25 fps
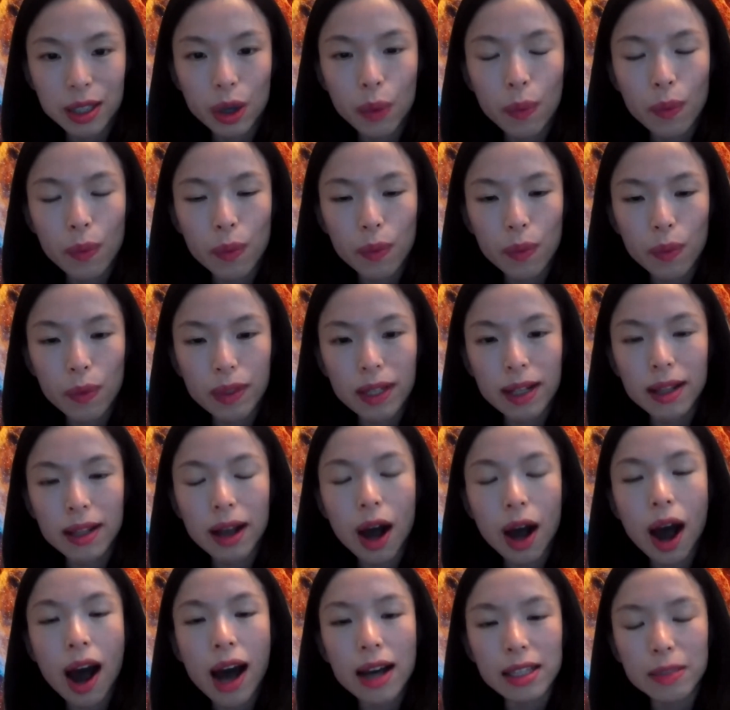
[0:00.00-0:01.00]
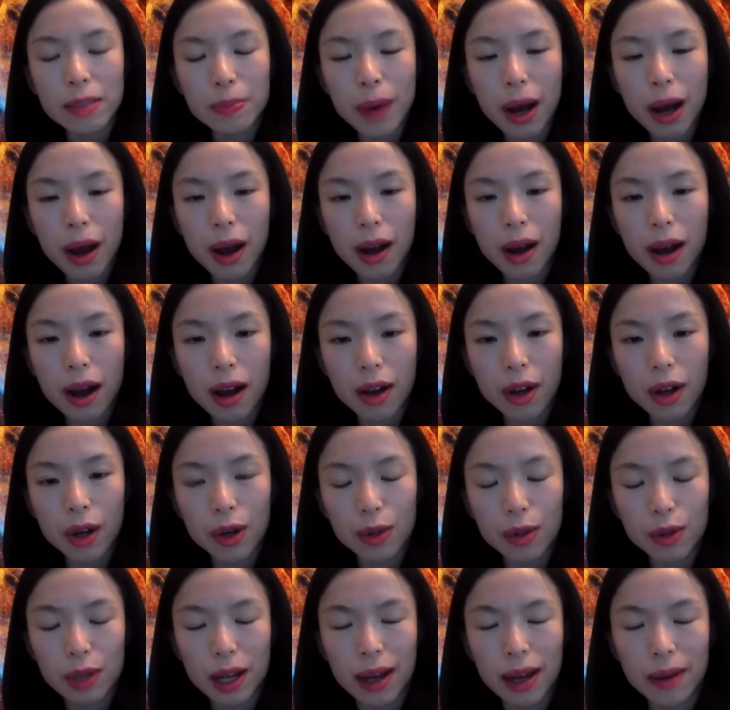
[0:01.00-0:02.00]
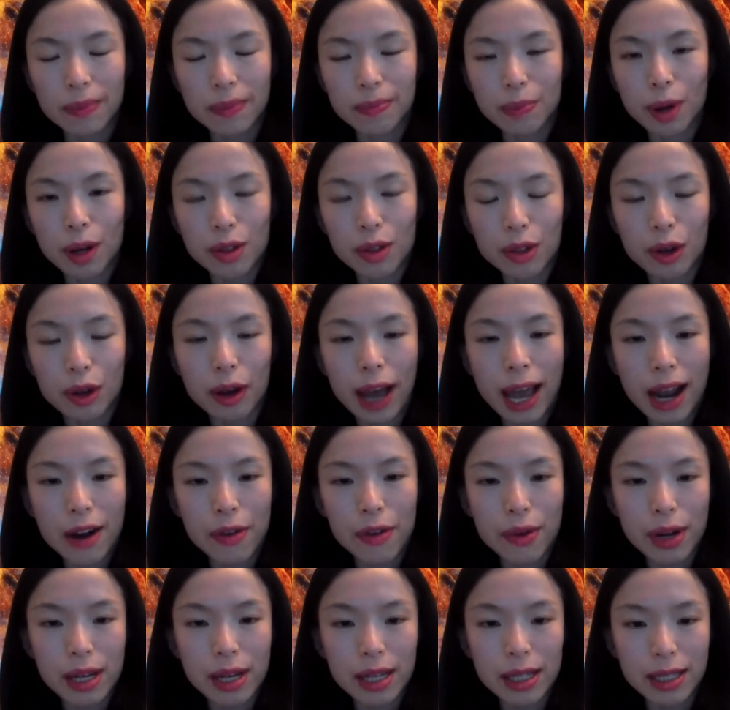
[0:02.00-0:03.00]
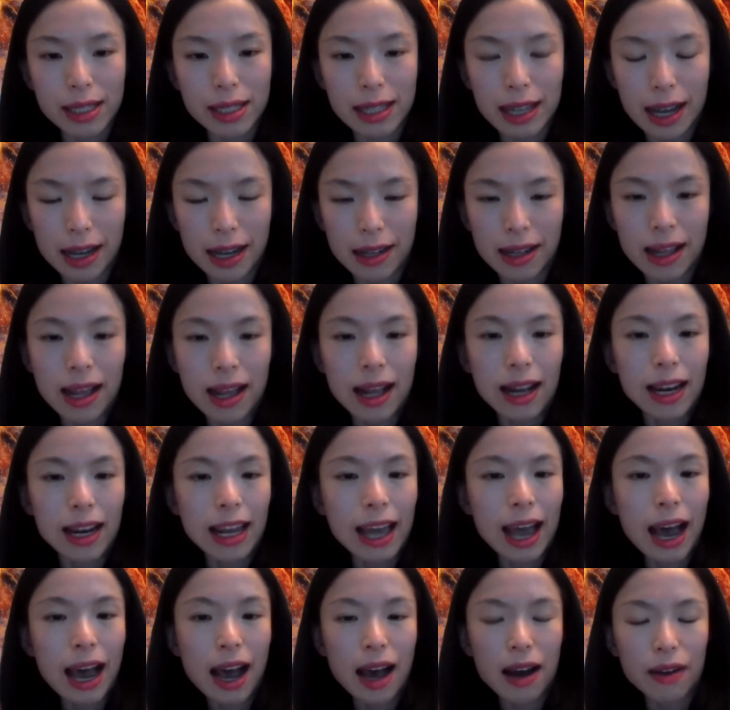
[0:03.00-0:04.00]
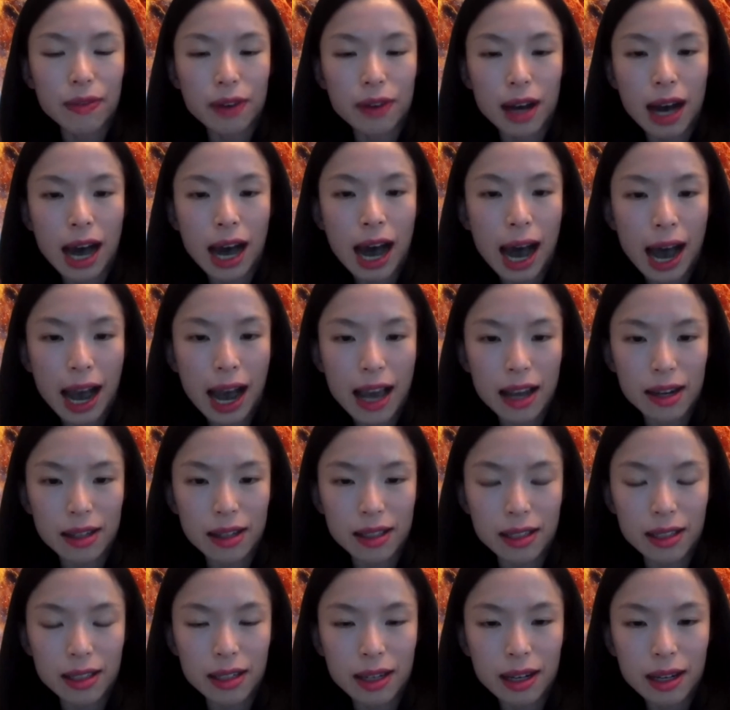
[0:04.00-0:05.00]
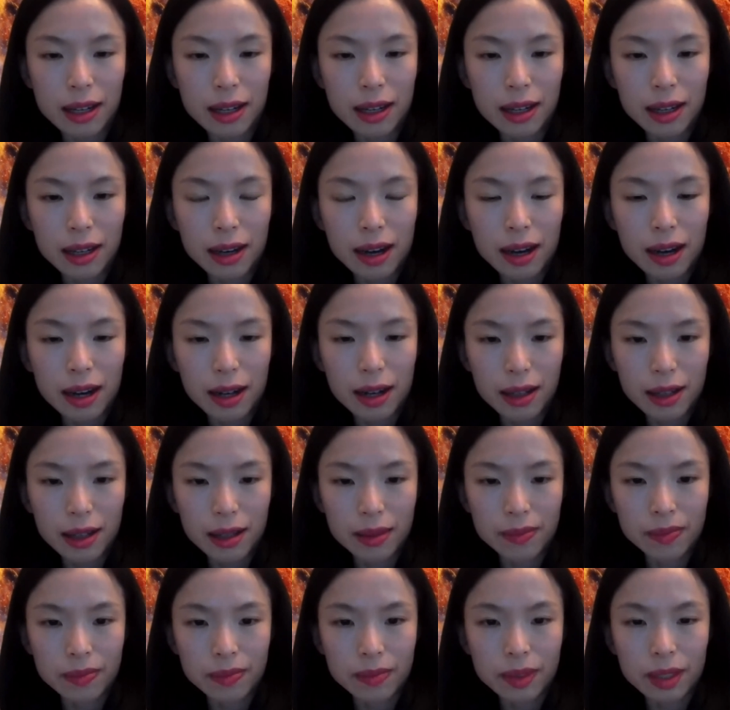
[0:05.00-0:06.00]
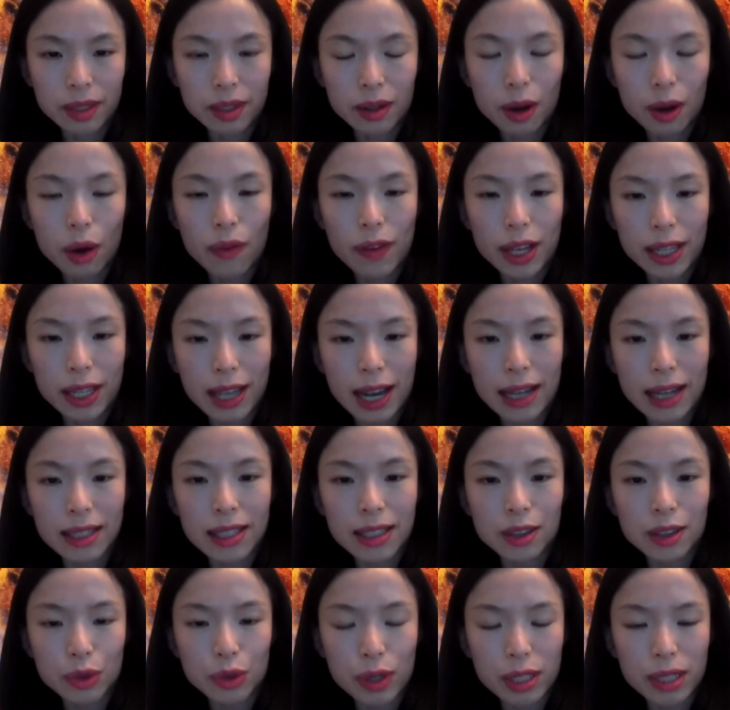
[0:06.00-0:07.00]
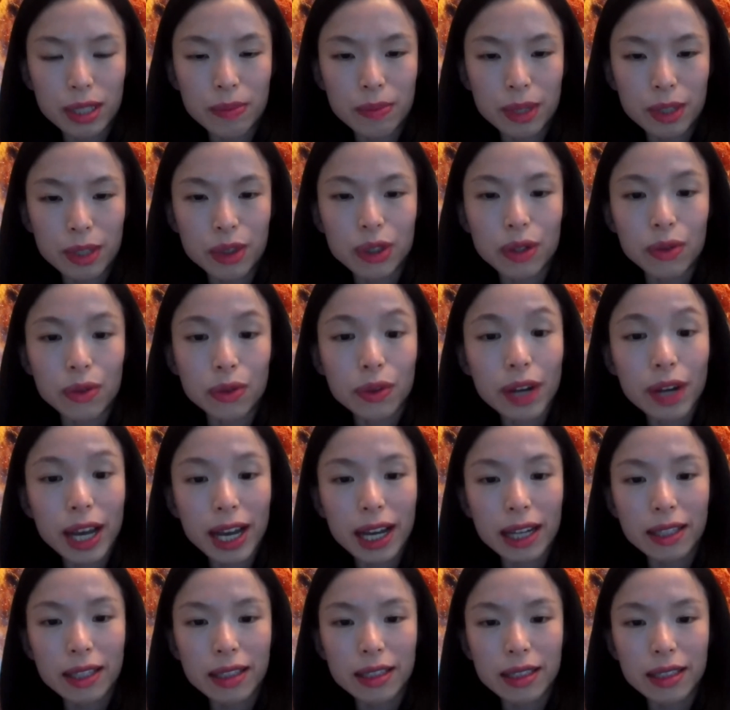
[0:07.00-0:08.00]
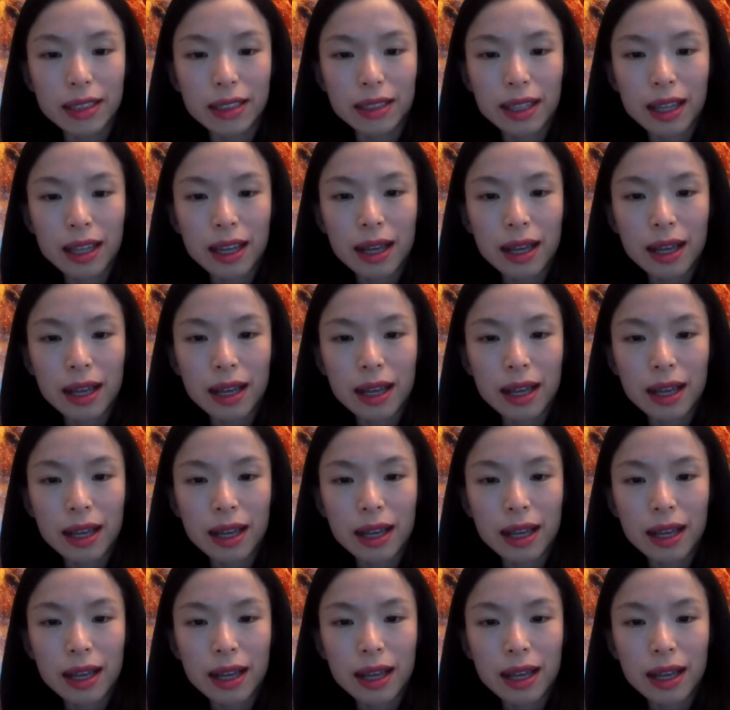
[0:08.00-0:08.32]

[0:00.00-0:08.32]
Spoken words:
So the hotspot postal area is like they have a higher COVID-19 transmission rate